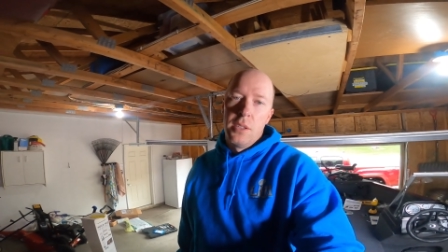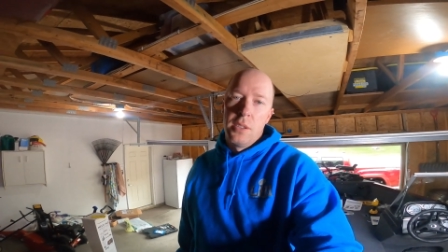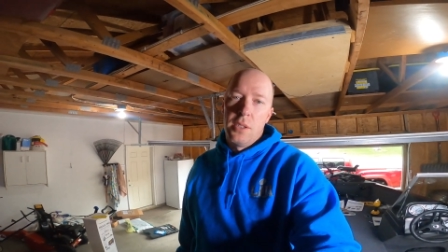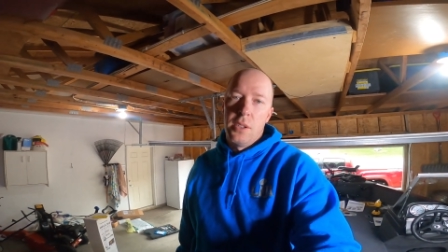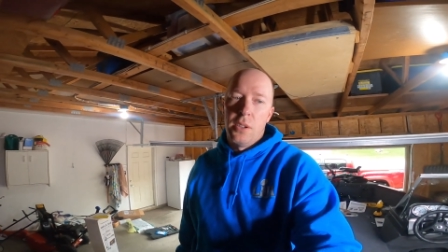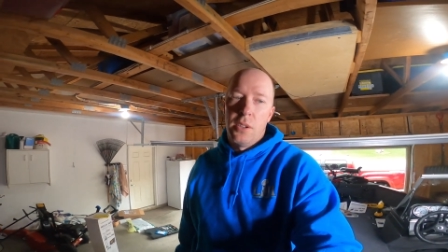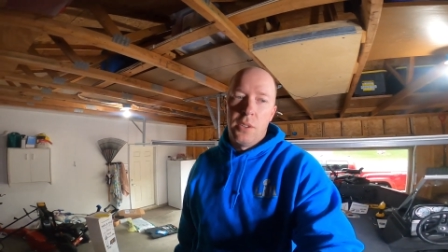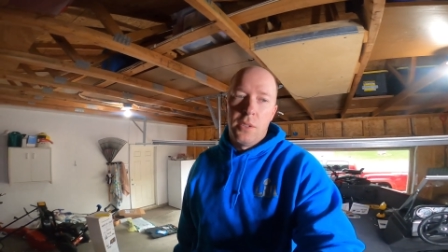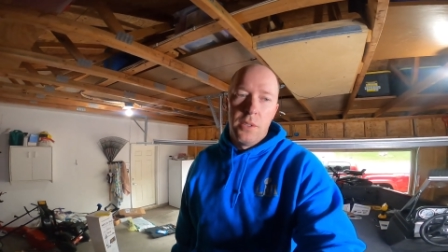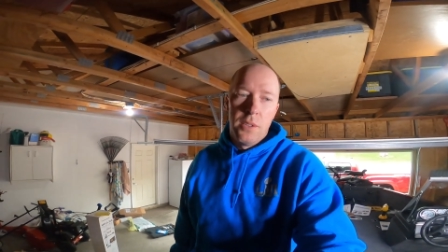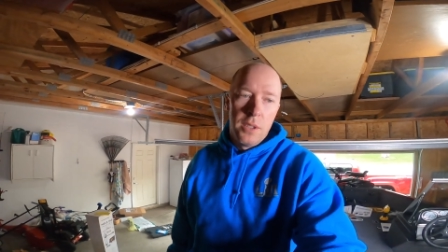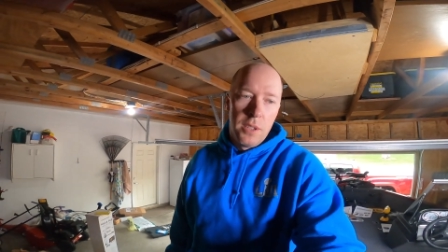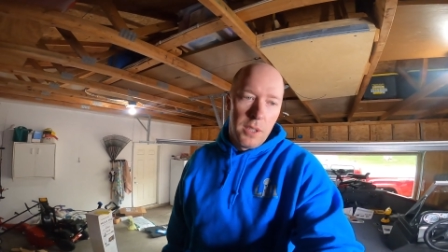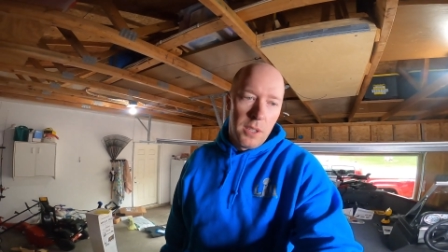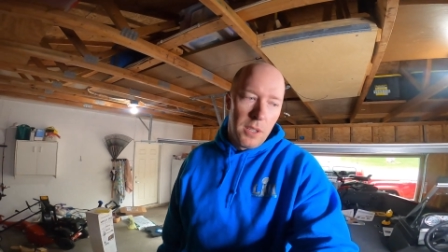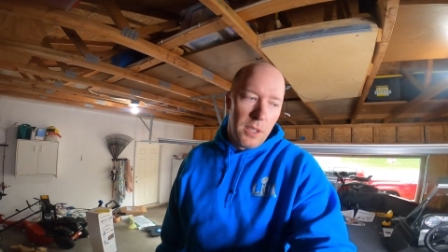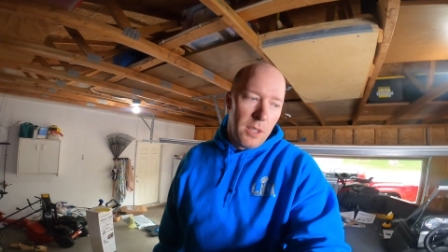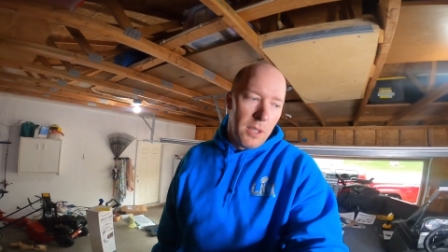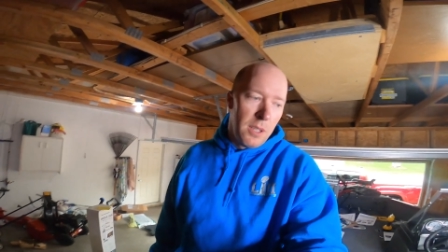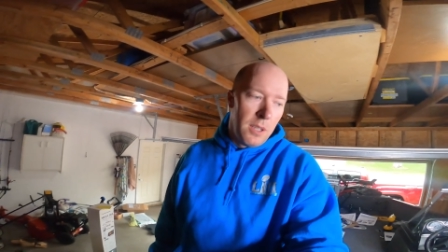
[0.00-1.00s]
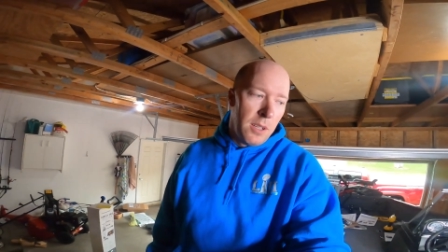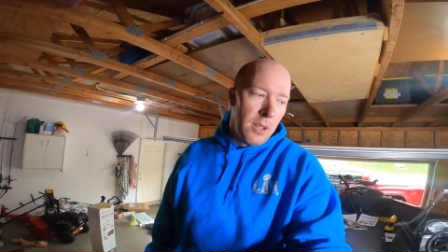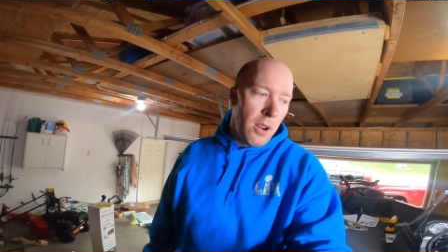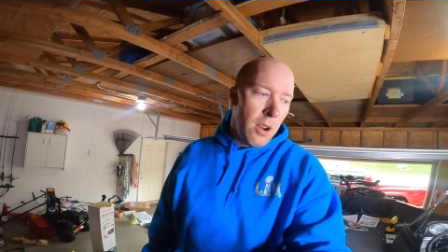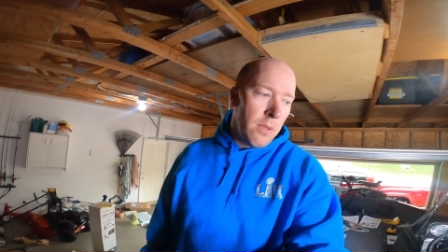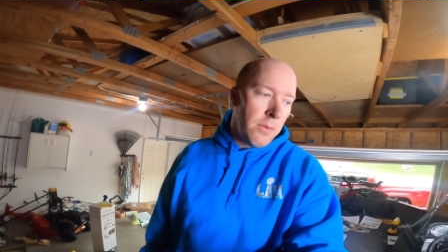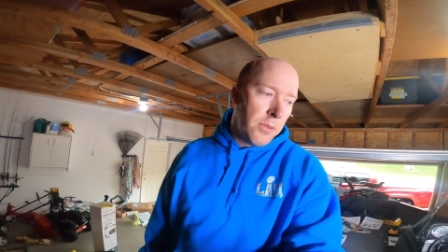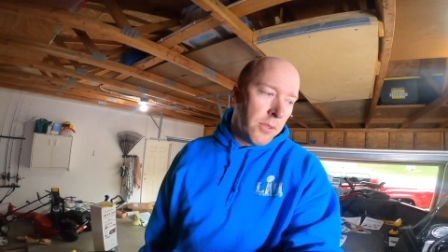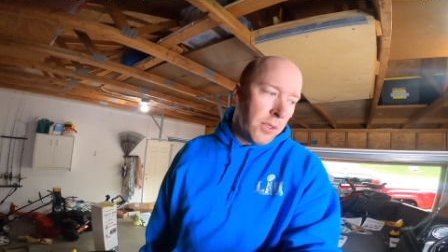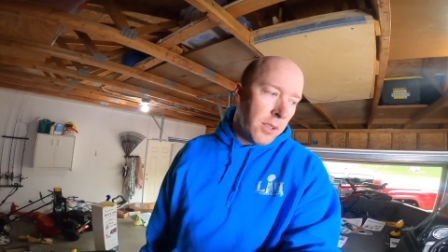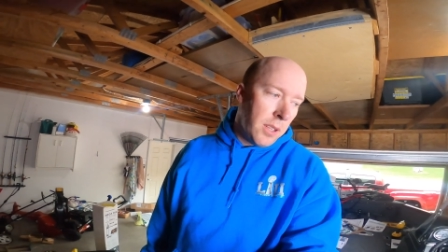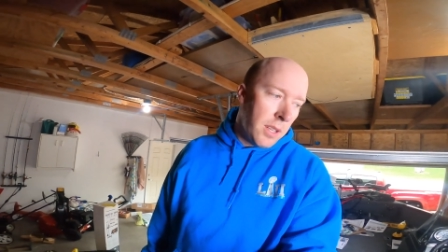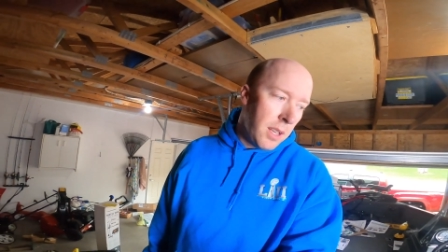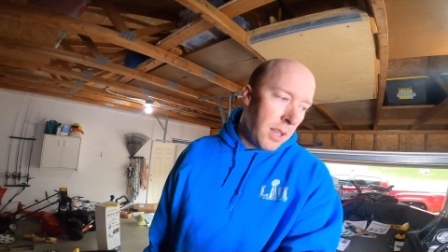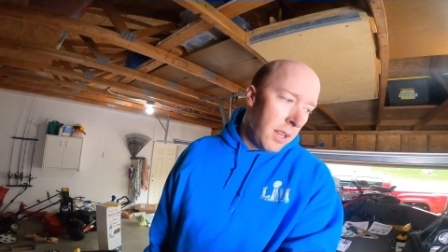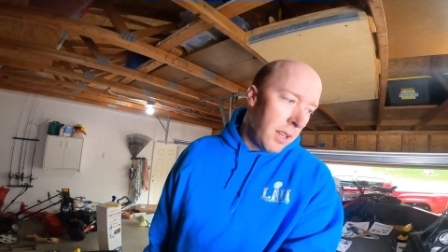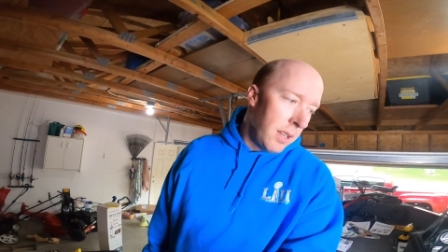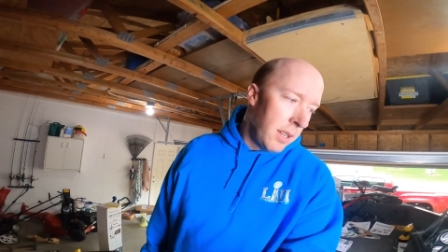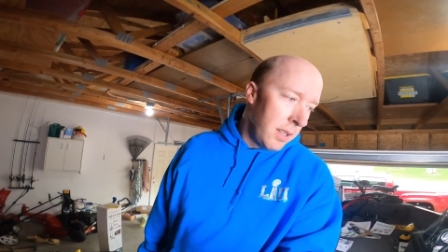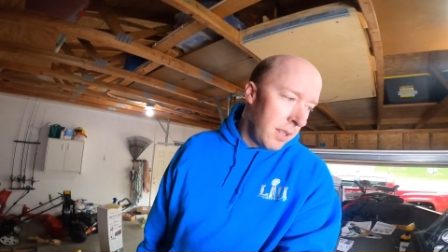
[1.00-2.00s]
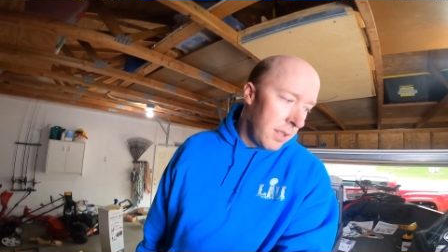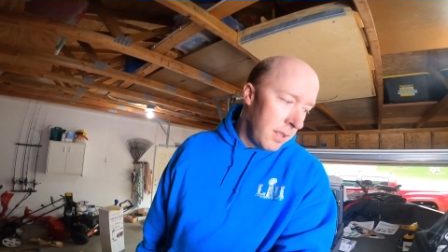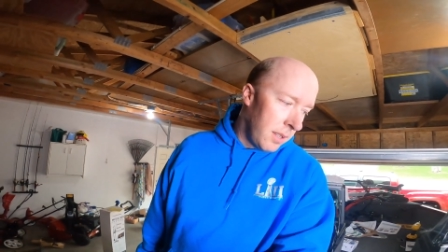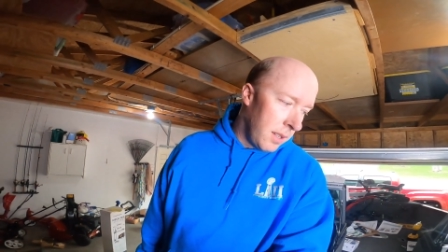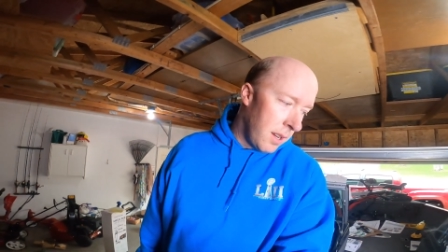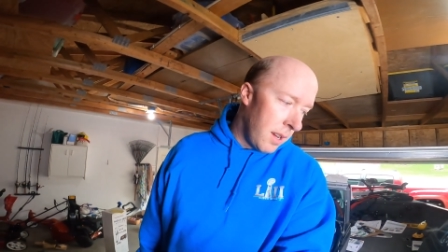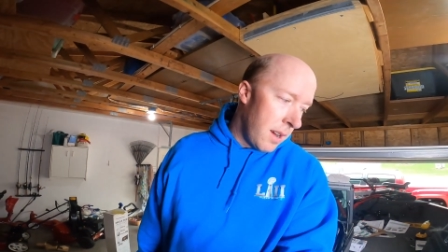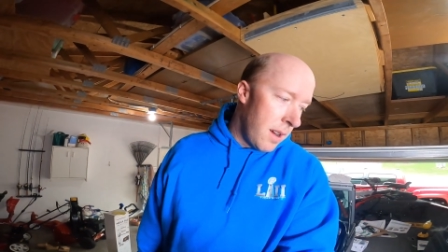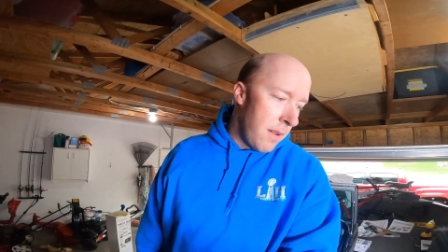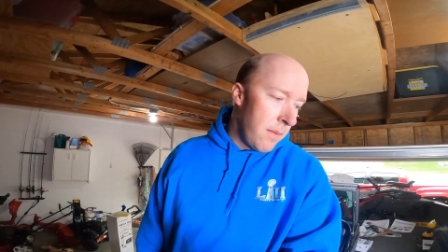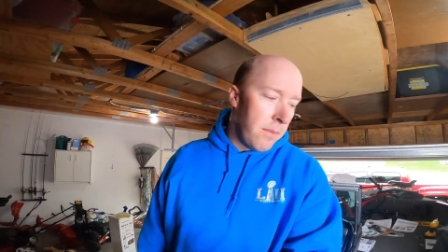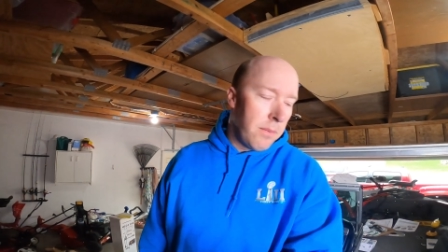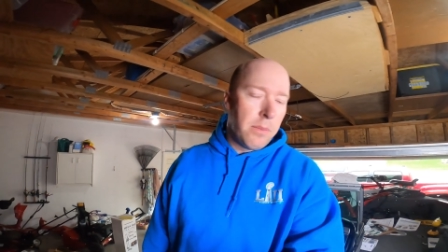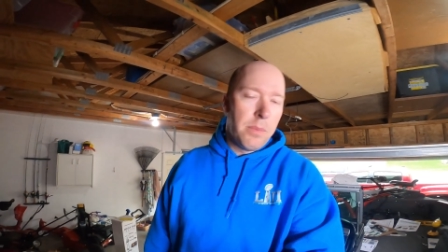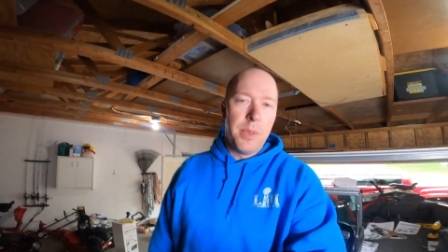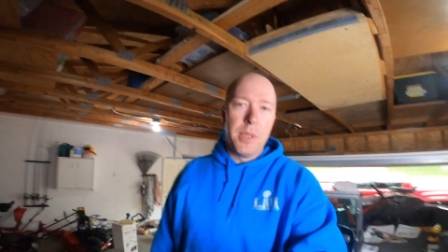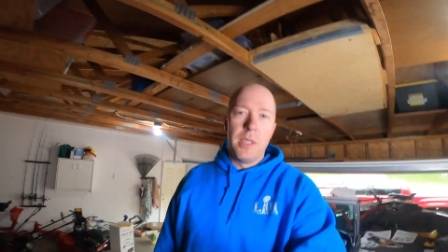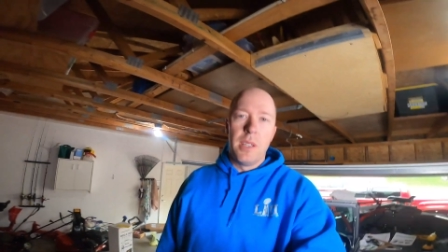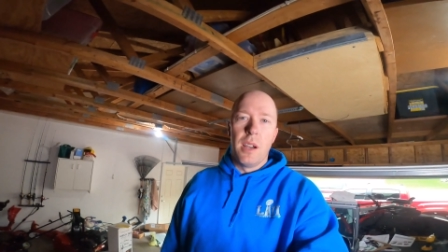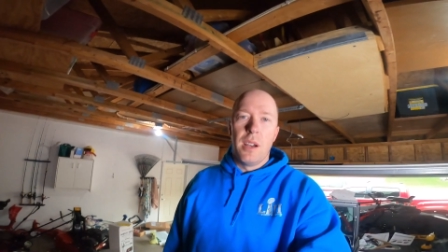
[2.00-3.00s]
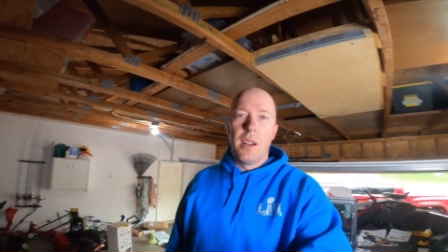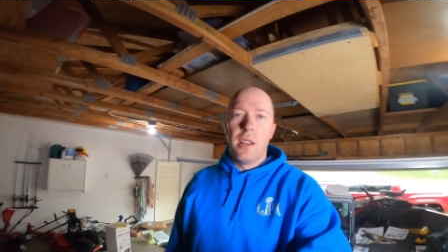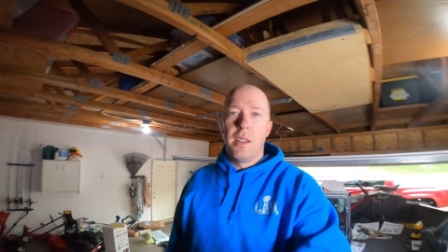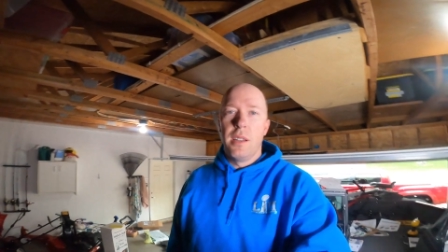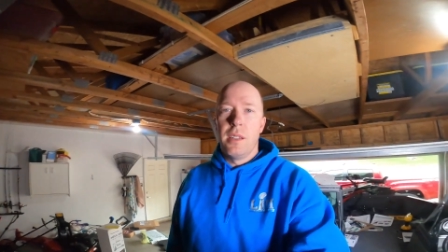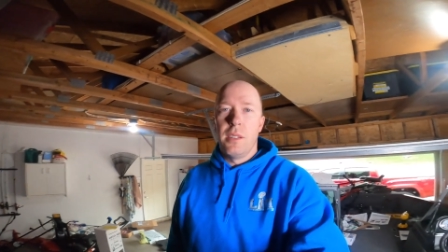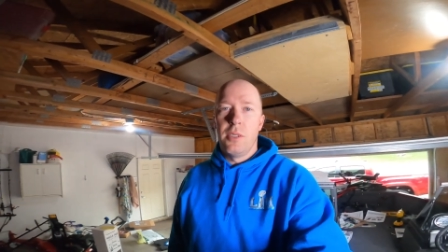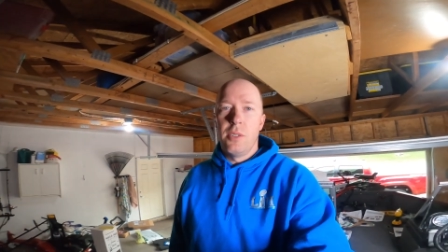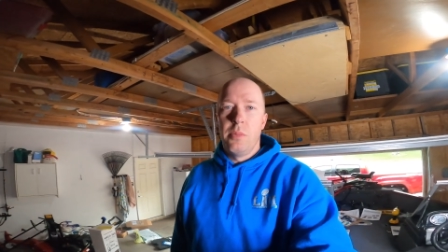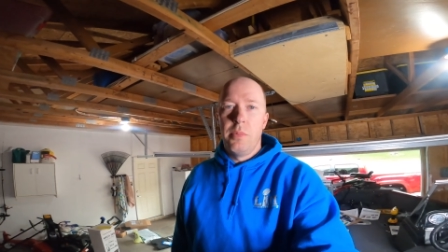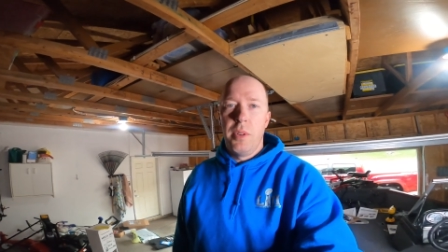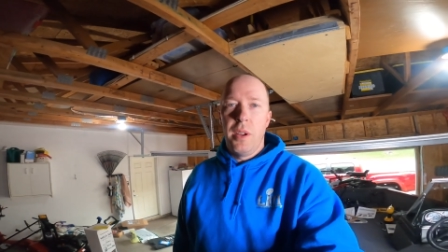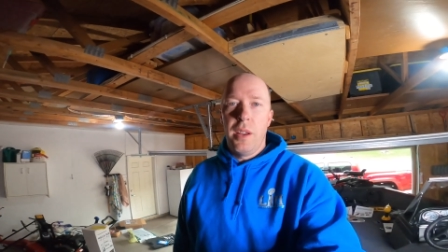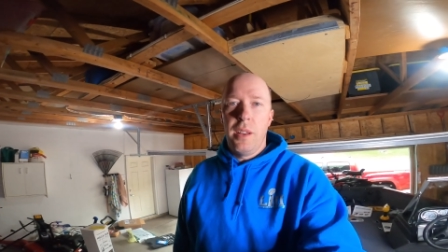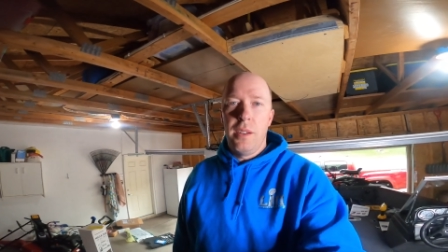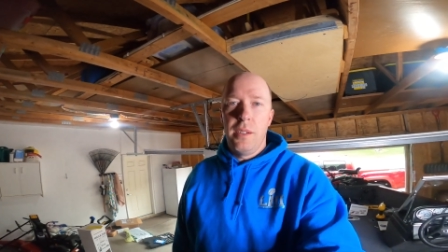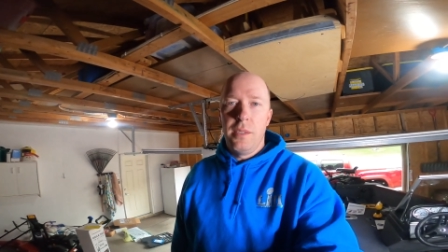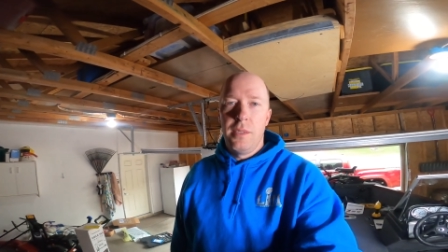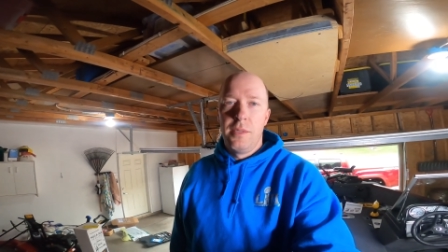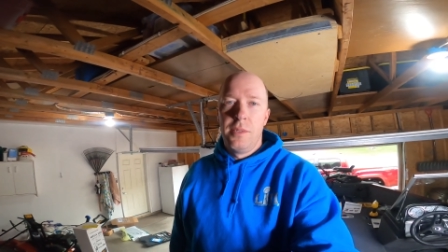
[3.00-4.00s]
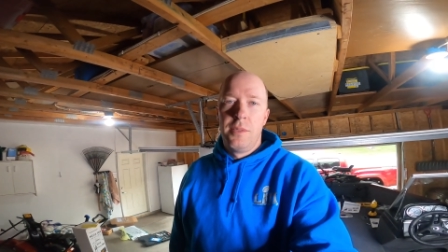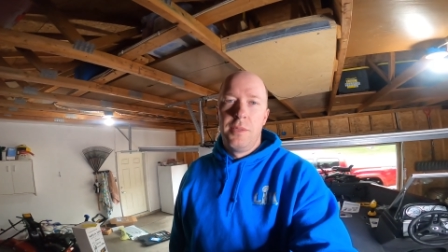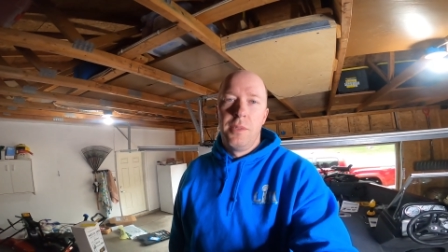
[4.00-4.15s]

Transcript: So hopefully Be done in a little bit.